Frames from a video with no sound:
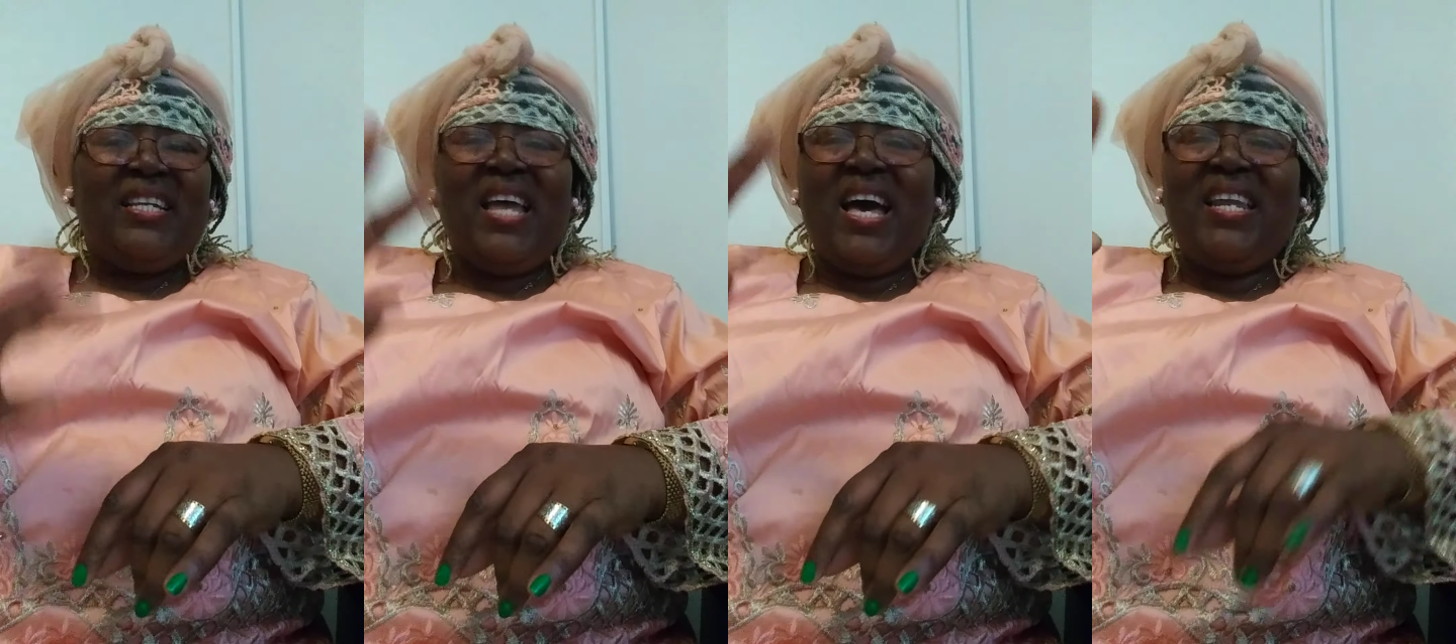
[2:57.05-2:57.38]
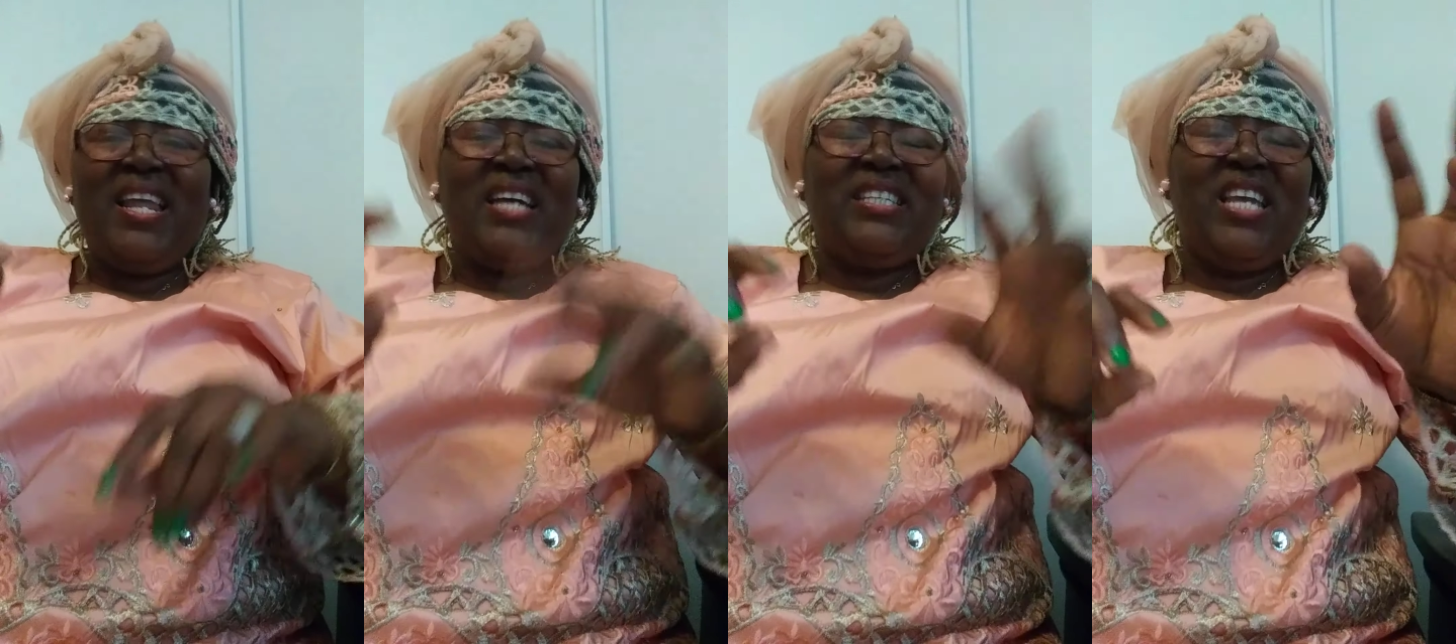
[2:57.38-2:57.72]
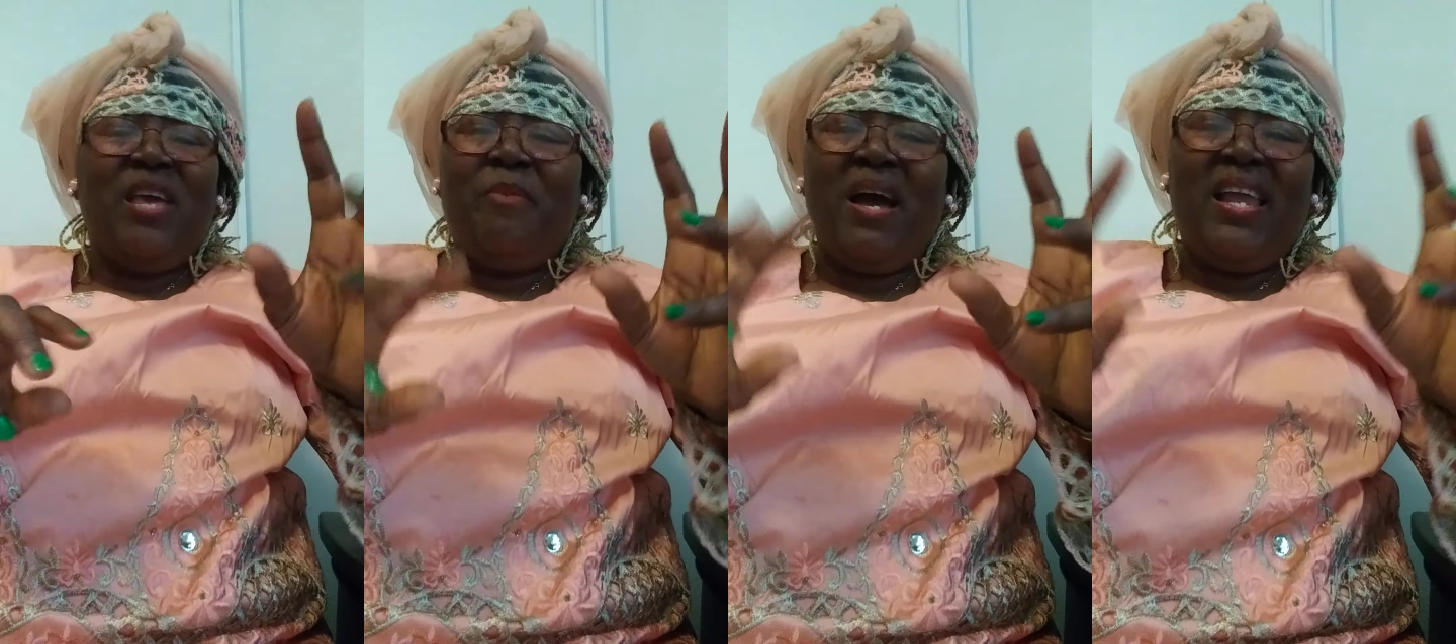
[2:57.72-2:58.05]
La na
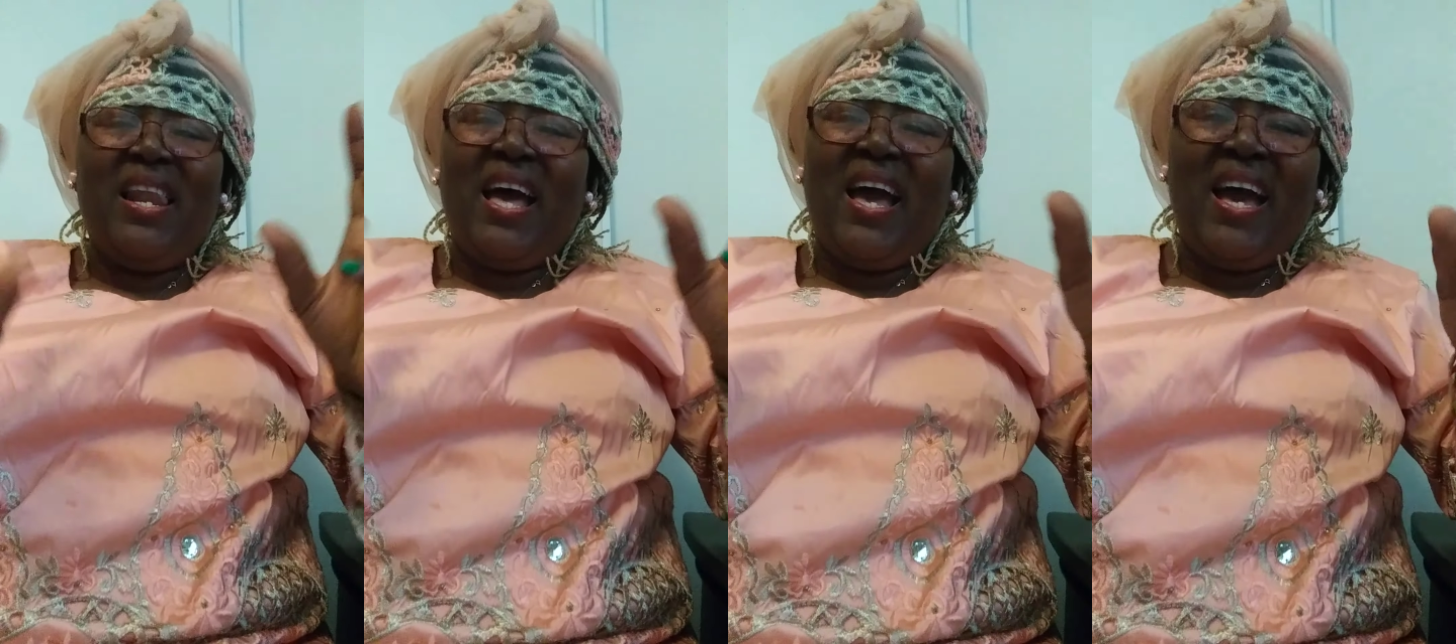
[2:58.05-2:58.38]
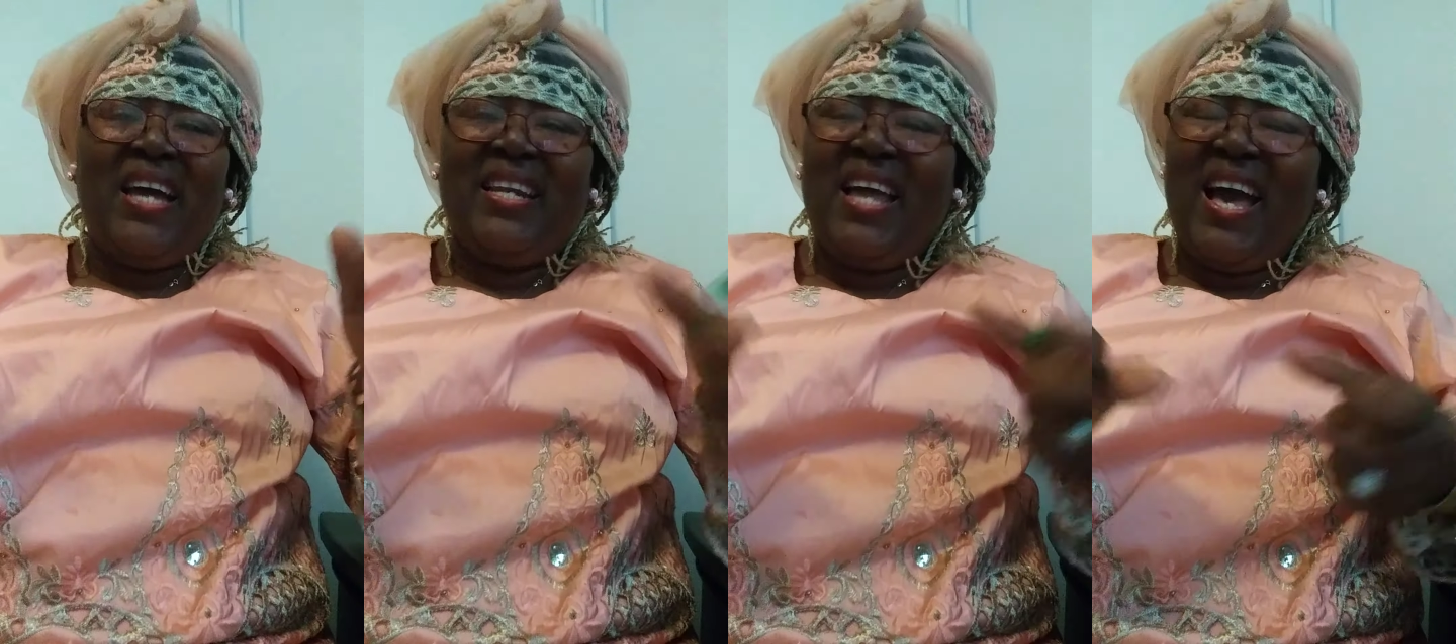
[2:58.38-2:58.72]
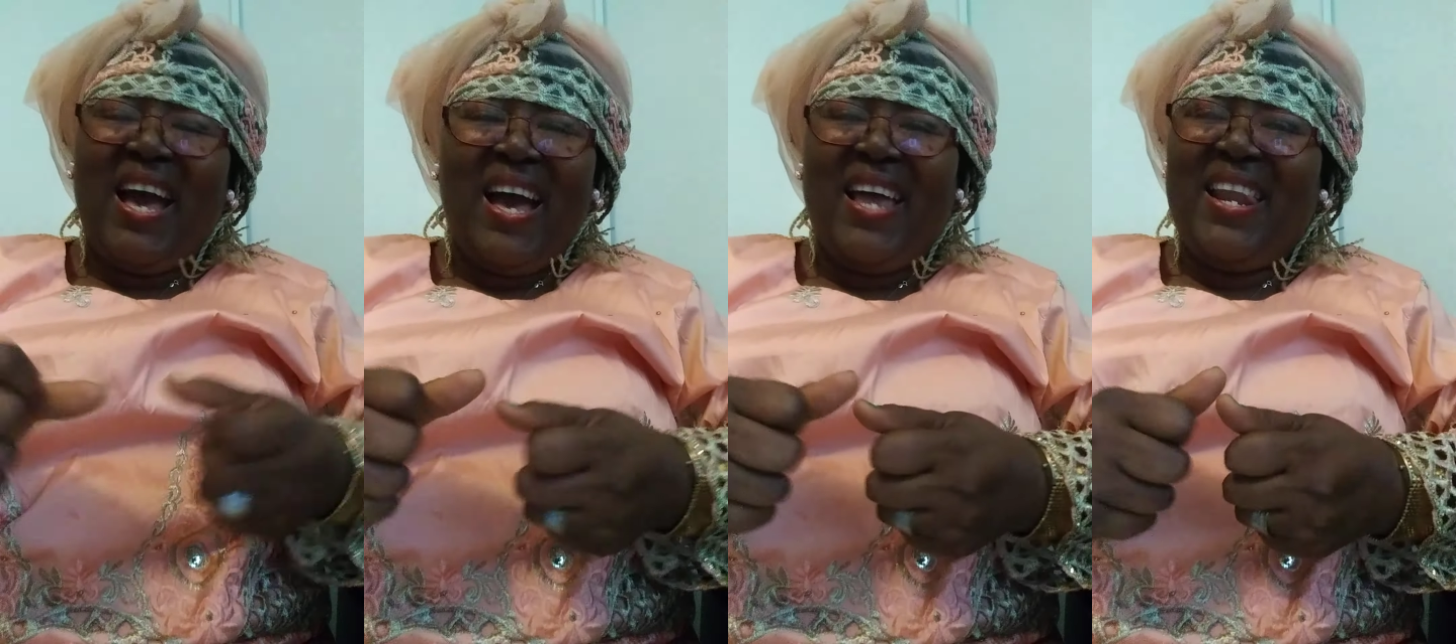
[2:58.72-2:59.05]
shima la
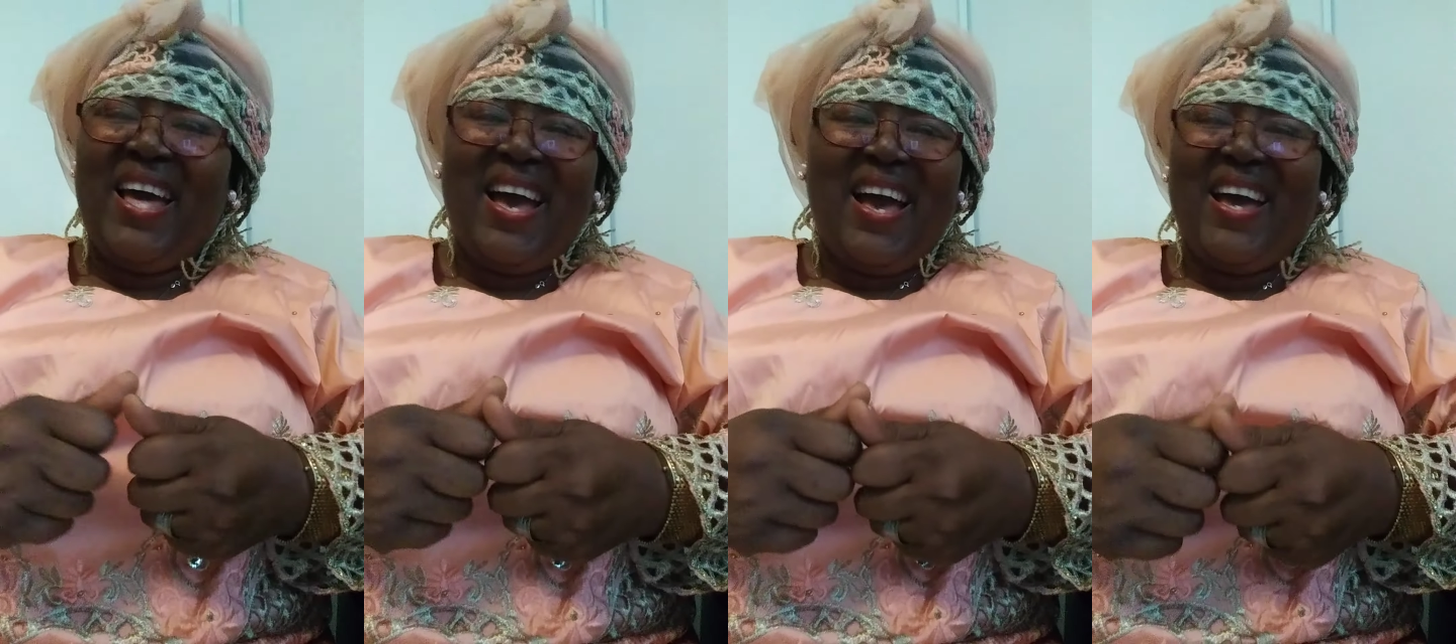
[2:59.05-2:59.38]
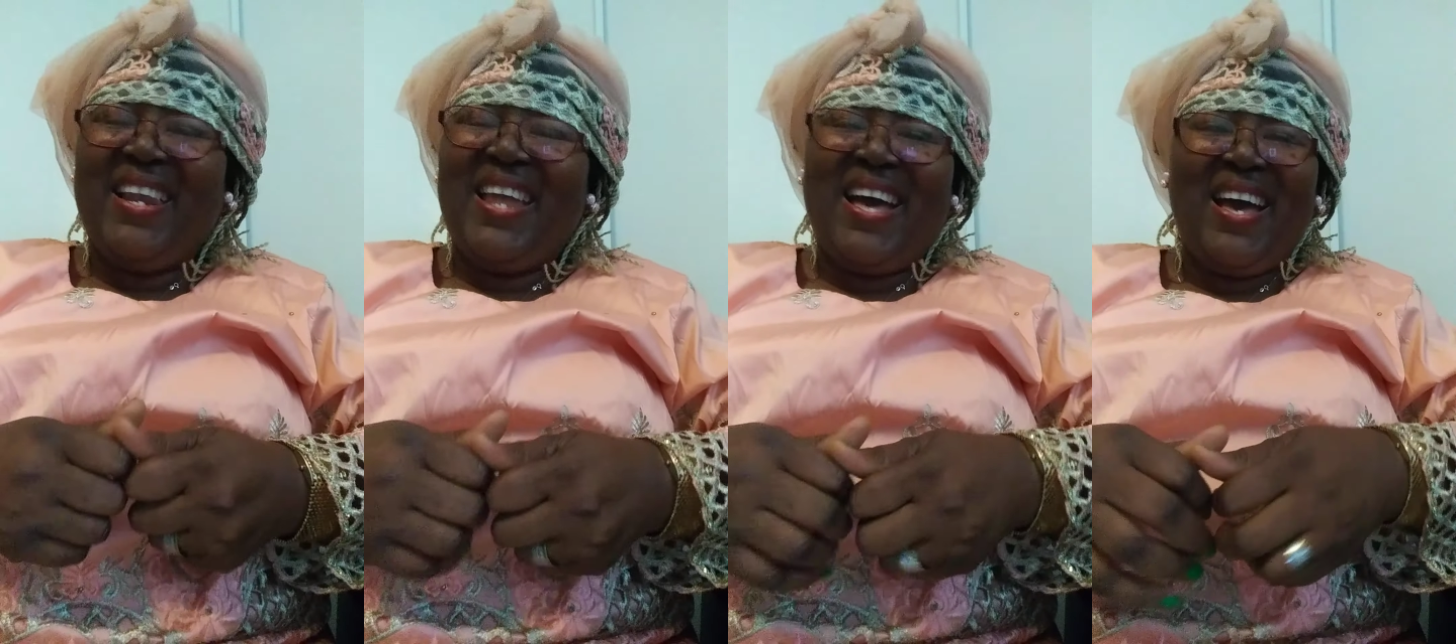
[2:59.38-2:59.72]
la la